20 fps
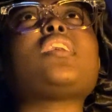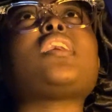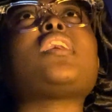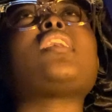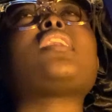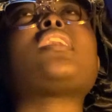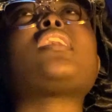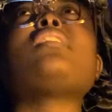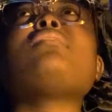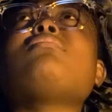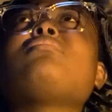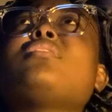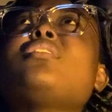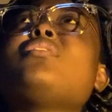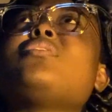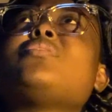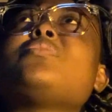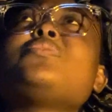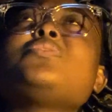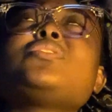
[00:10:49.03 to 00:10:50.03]
And I don't know.
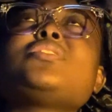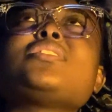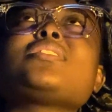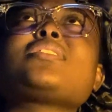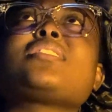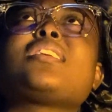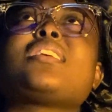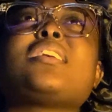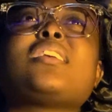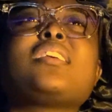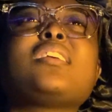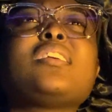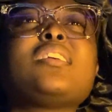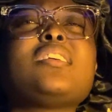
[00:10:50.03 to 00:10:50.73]
It was just like,